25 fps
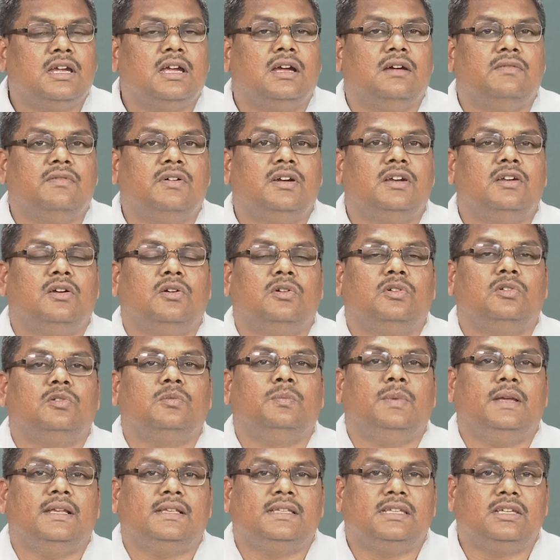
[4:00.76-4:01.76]
covered onto
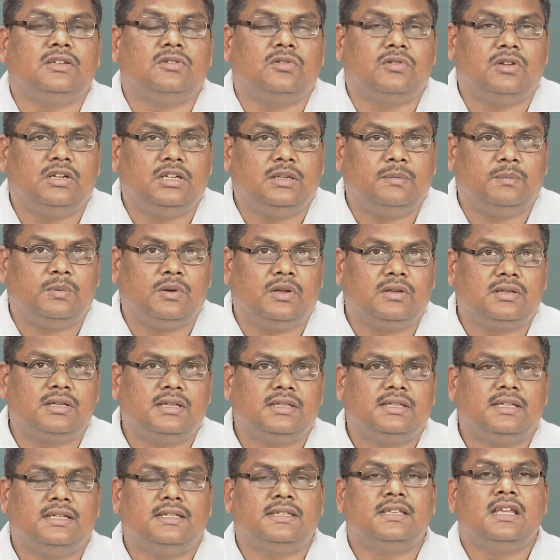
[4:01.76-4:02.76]
basic cognitive
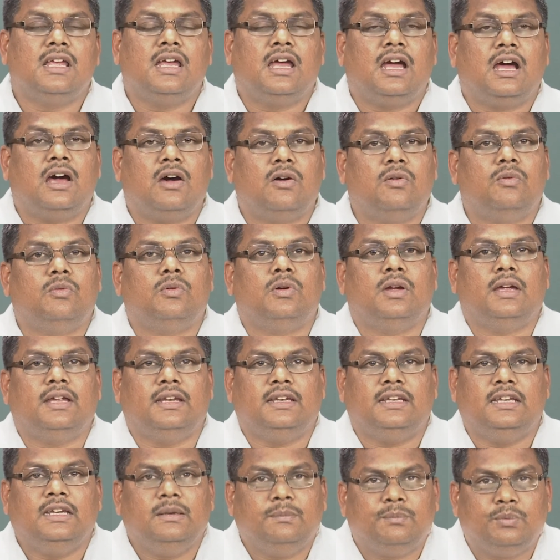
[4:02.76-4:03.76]
processes, how an
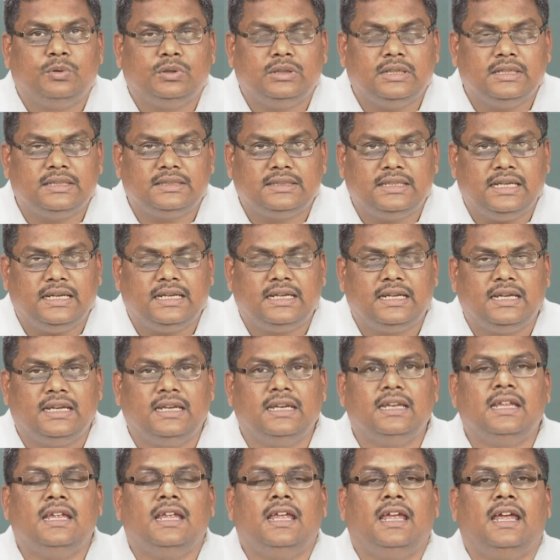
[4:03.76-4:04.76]
input is
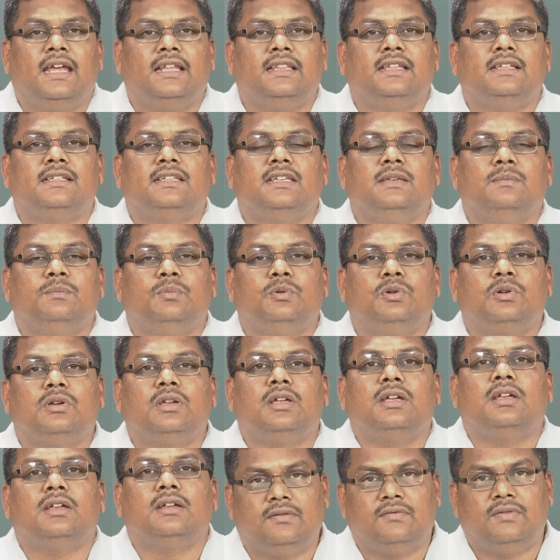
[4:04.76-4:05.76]
taken, and this
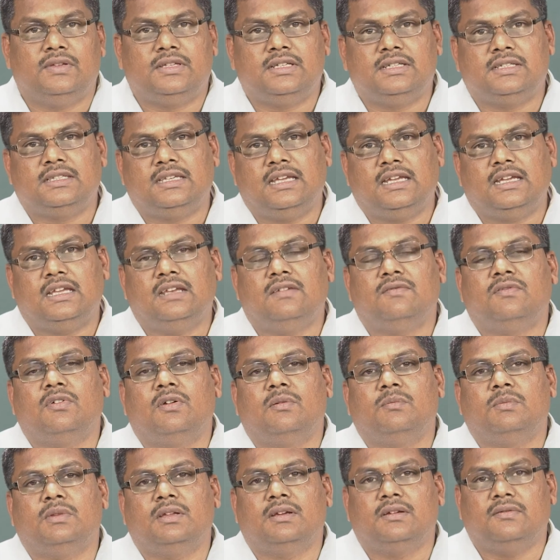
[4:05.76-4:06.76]
input which is taken
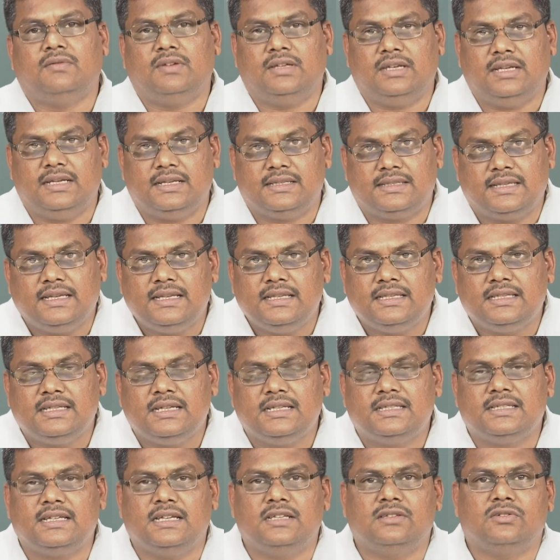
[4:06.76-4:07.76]
from the various
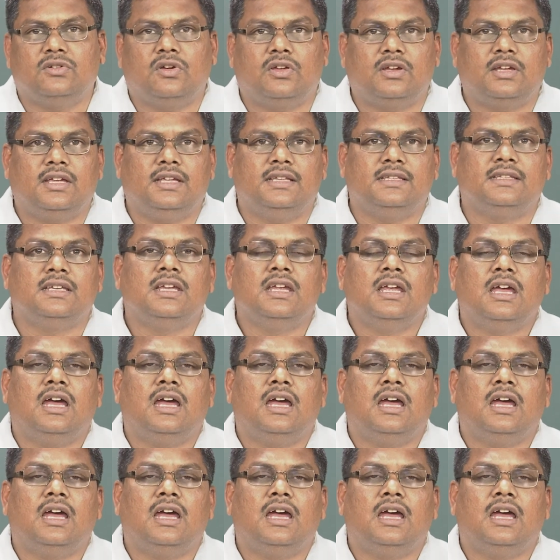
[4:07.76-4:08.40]
senses, sense organs,